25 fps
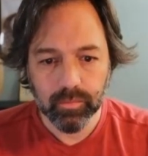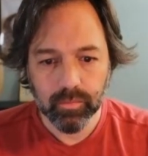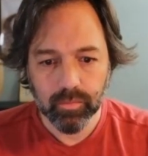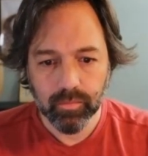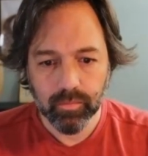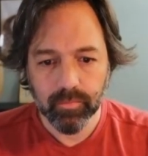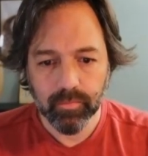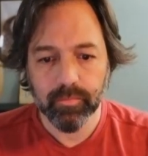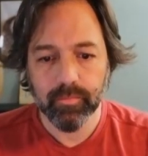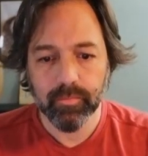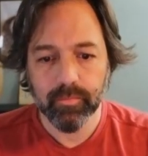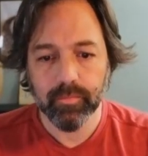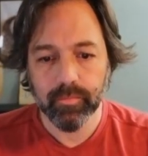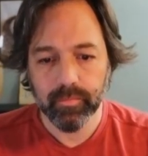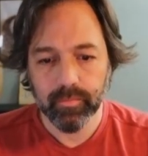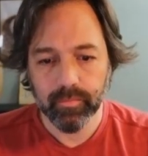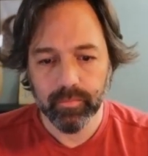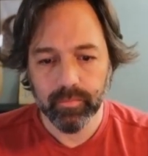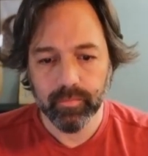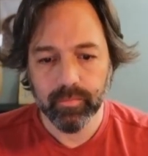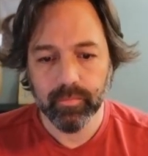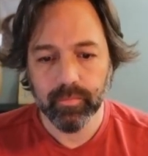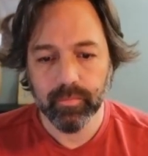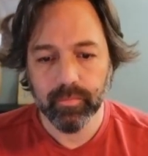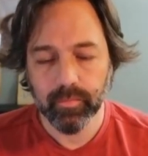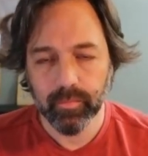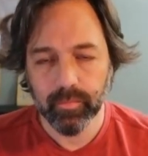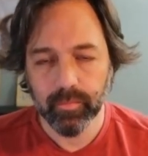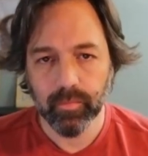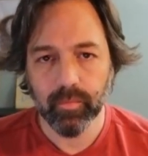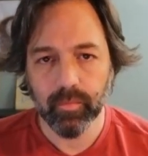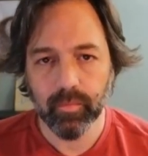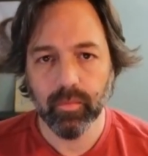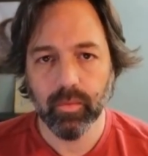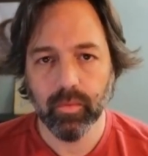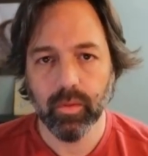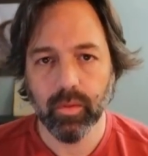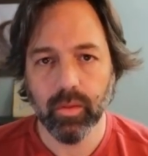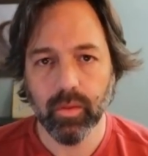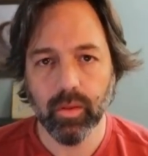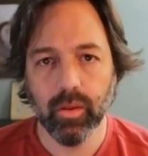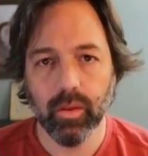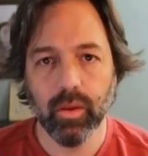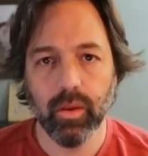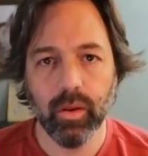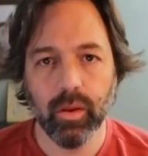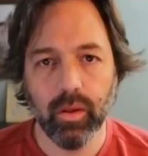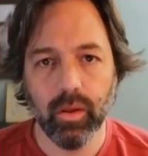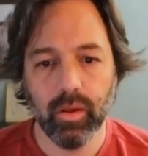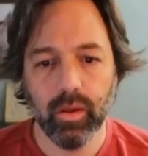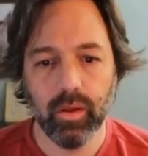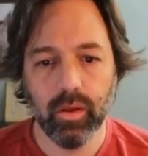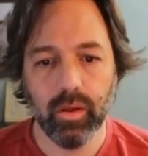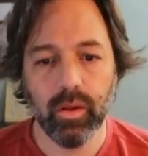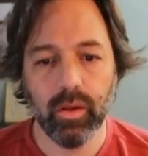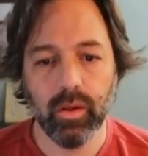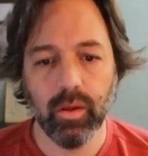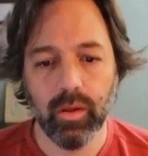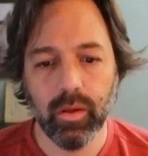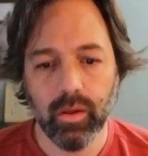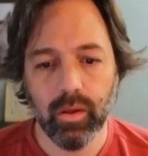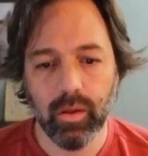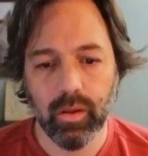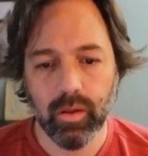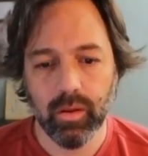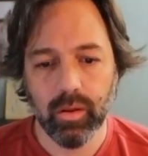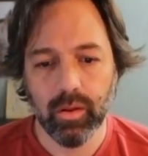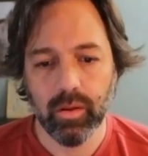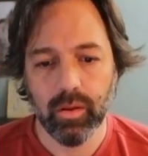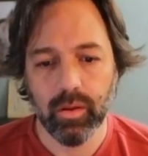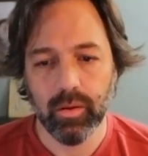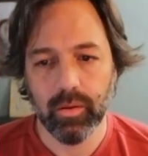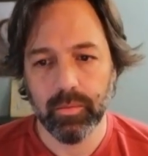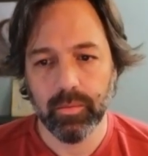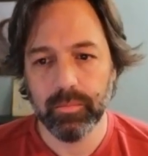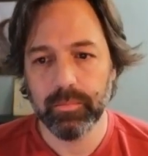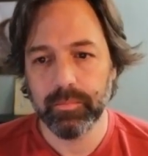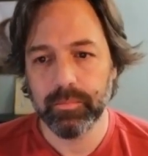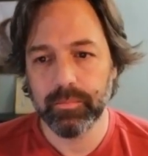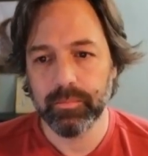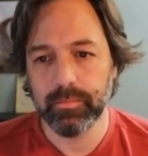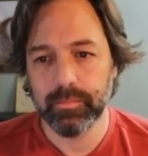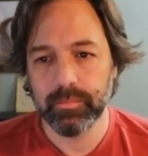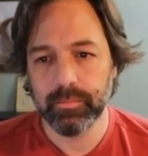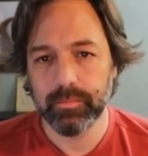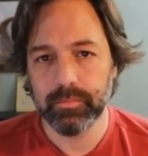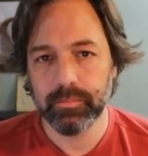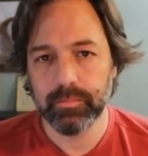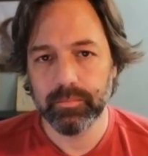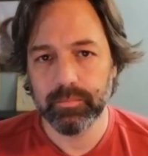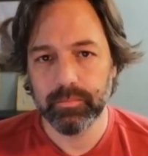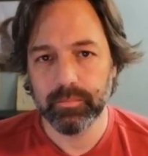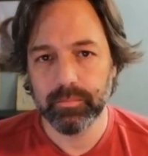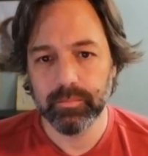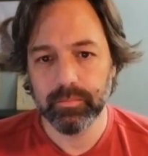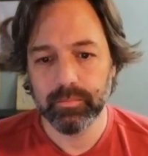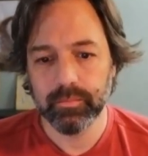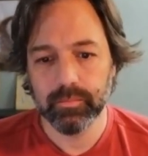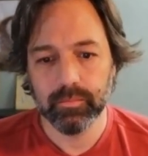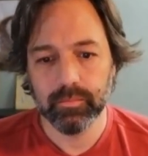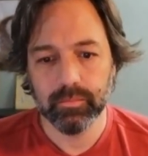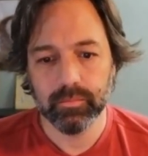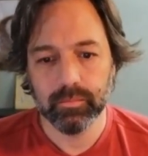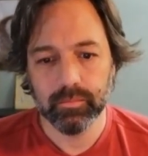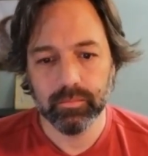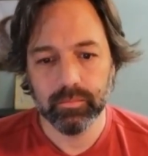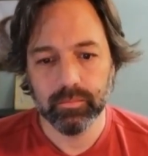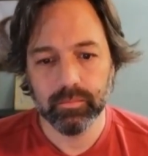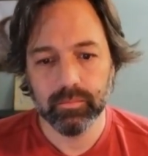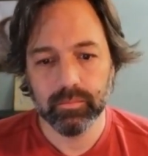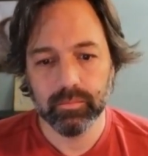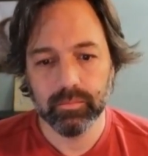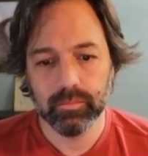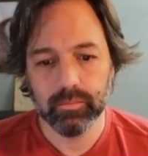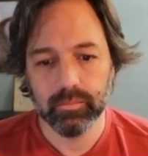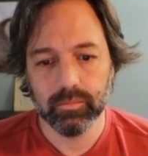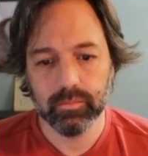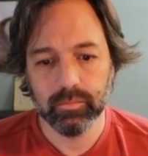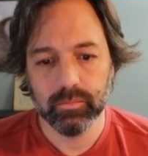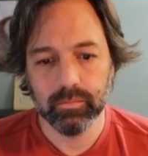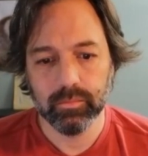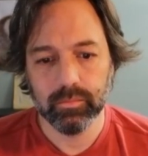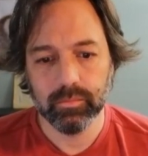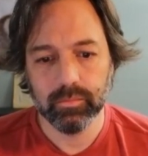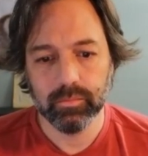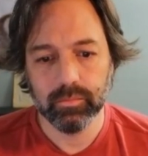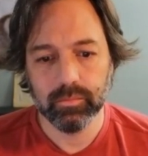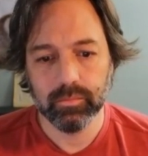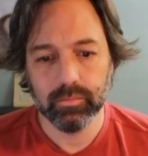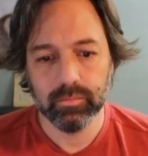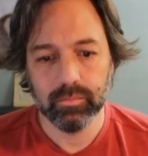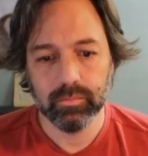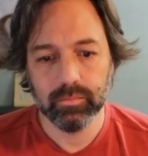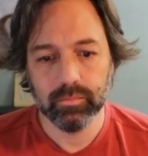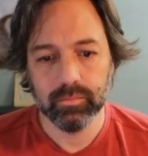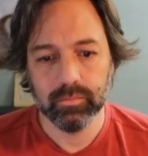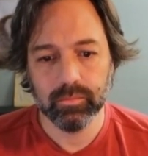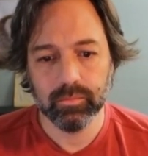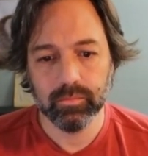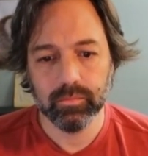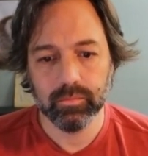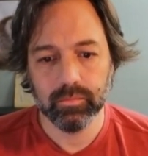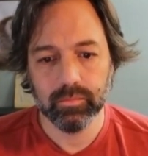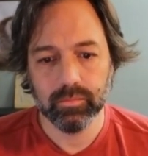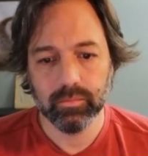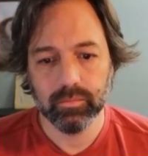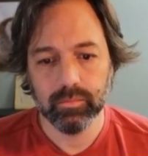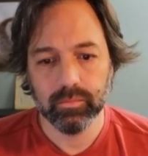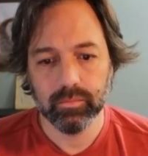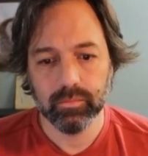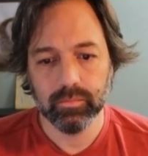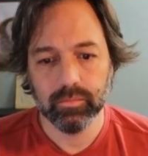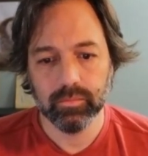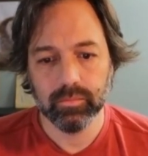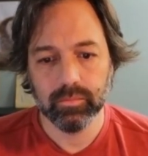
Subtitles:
(not speaking)